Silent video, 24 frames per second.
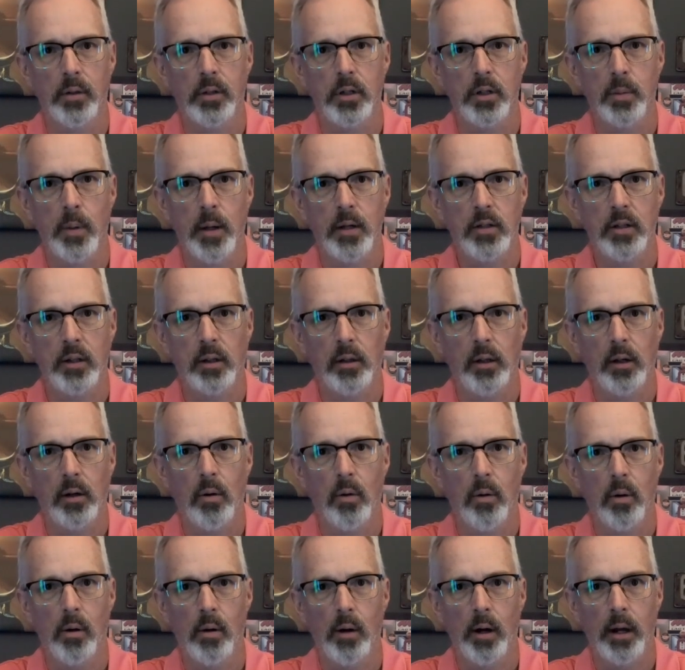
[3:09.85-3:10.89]
which is basically
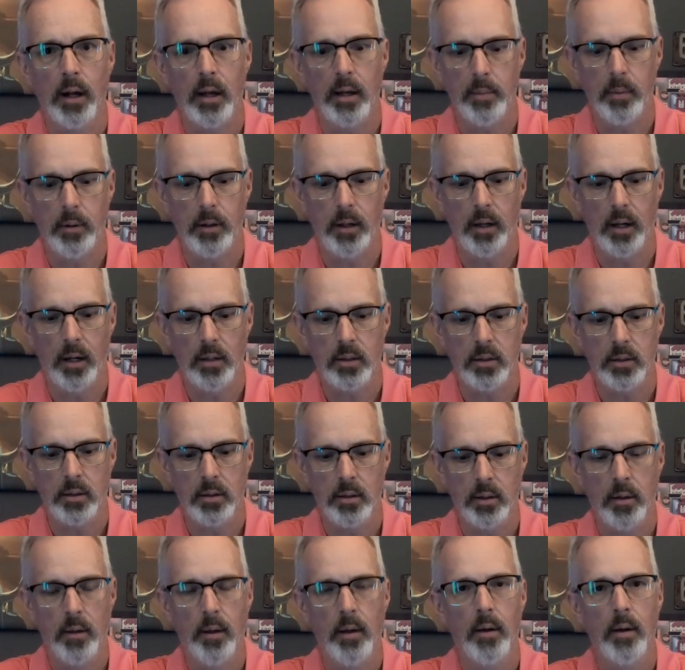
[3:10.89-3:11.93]
cornering
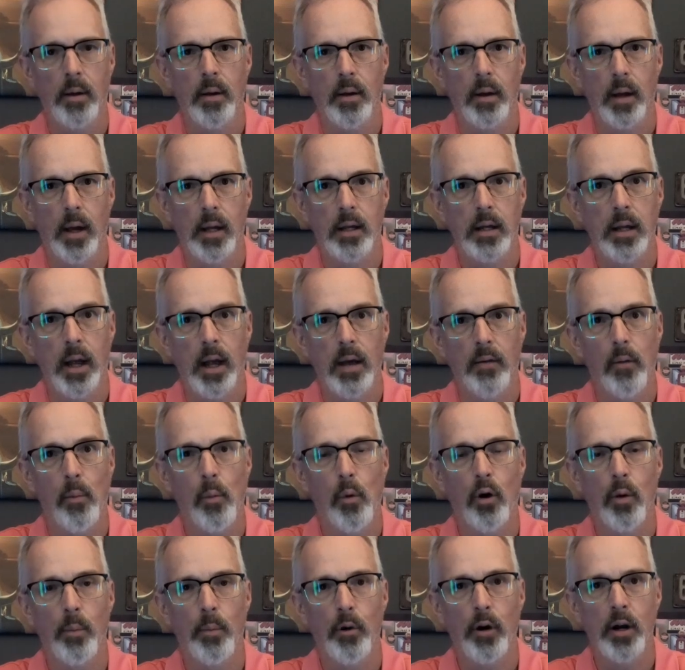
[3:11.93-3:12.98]
ABS, and you have a
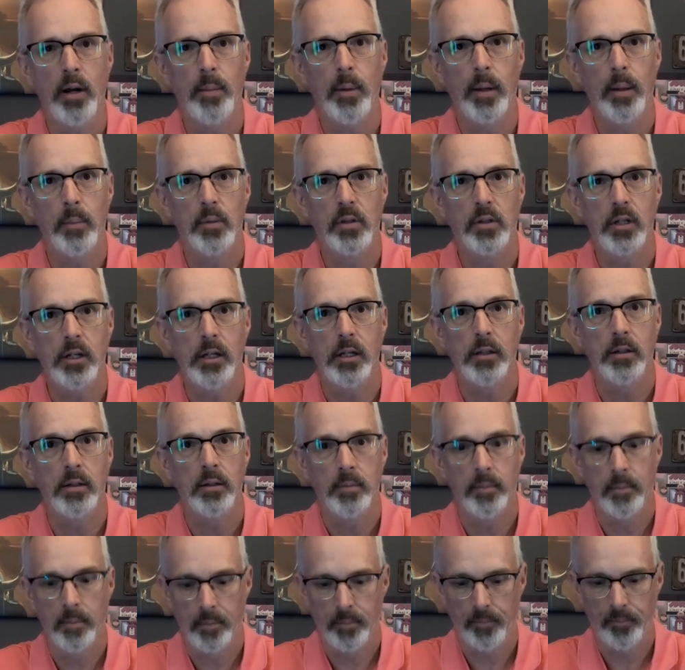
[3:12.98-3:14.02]
more premium
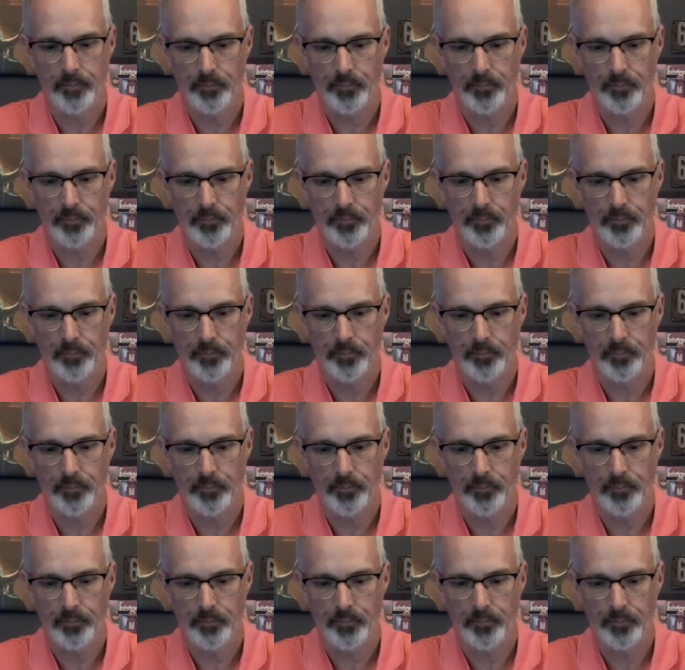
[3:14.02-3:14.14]
seat.